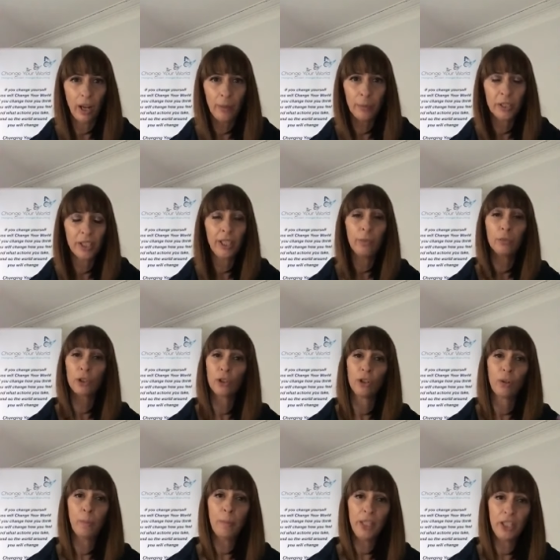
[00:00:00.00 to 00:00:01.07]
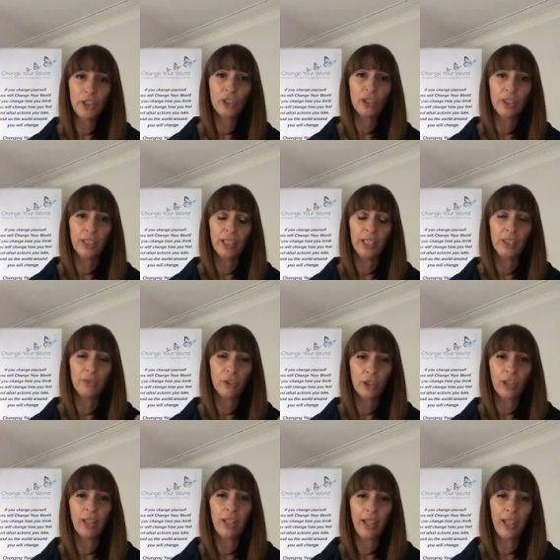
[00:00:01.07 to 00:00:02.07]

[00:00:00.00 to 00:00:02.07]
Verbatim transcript: I'm the same." So immediately you've got a